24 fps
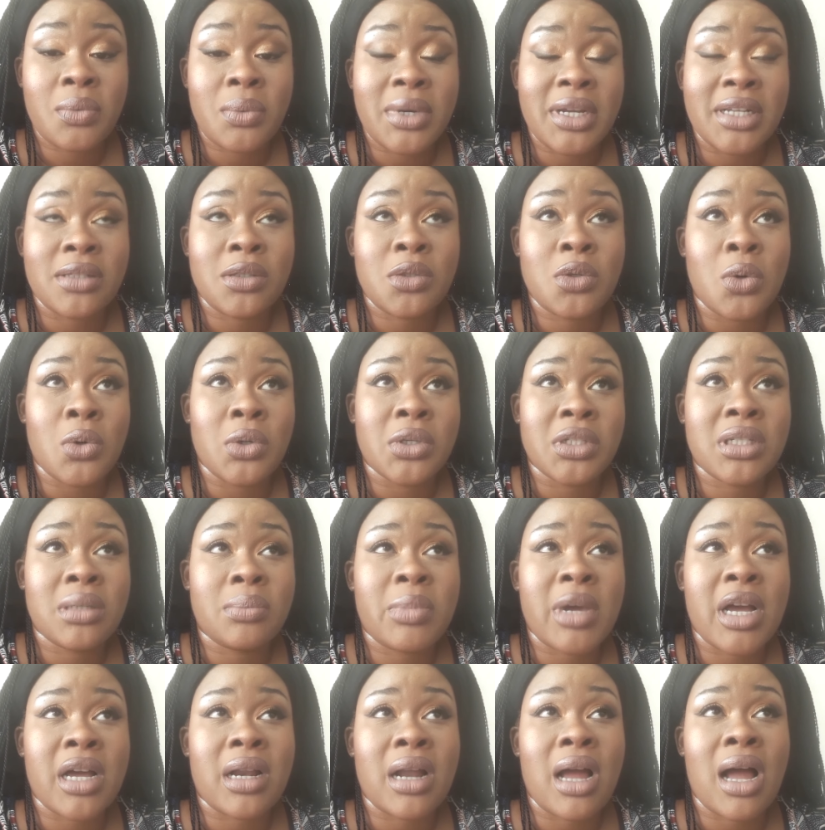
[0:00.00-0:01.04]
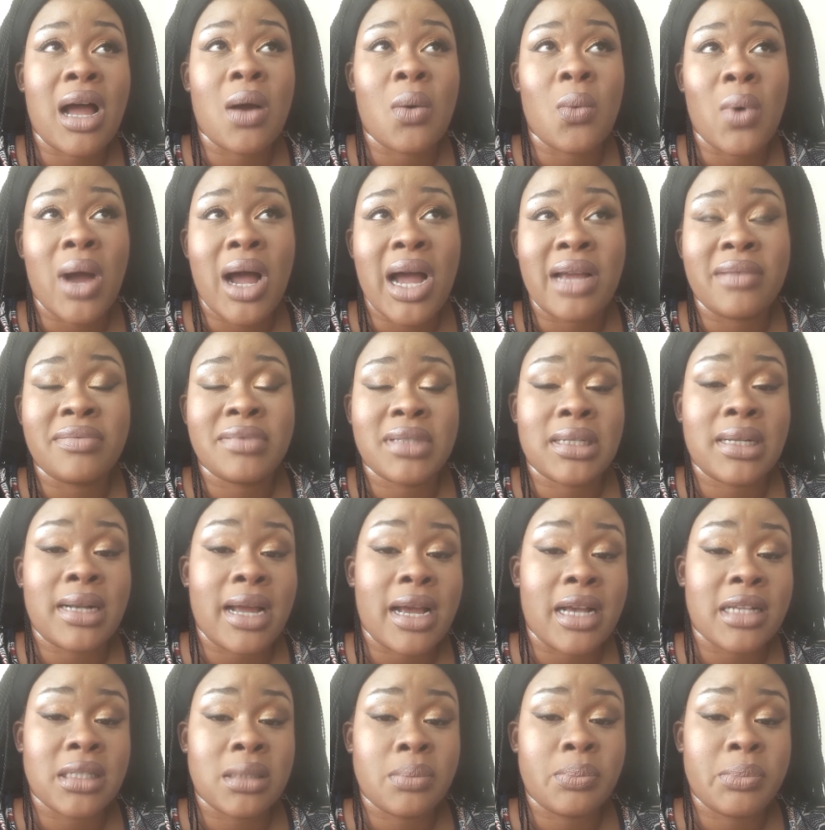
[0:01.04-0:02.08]
where it talks about how wives and
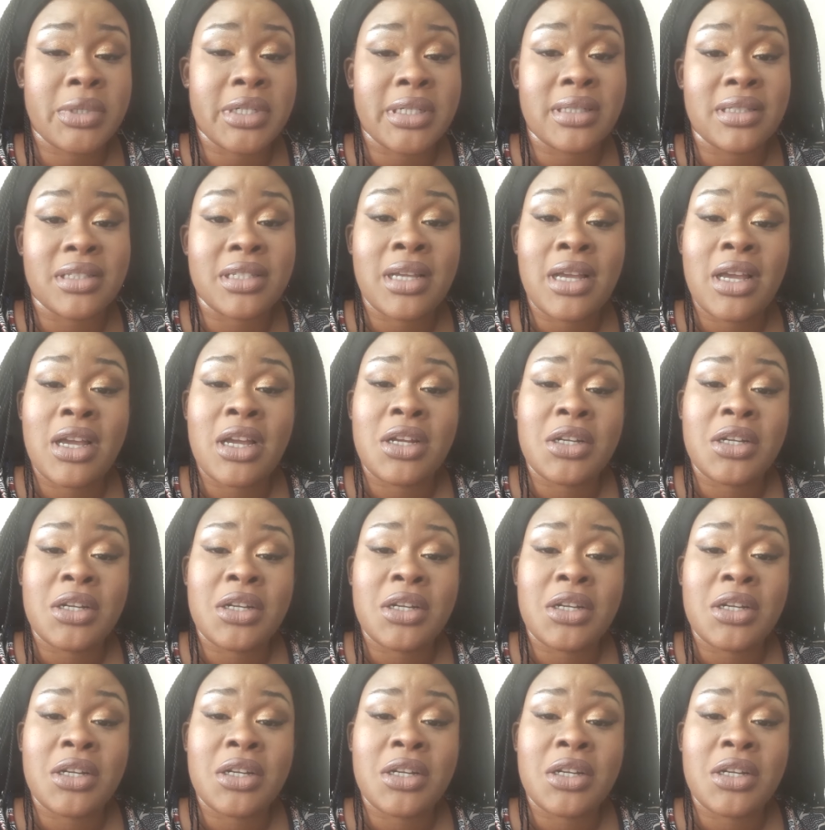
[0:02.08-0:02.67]
husbands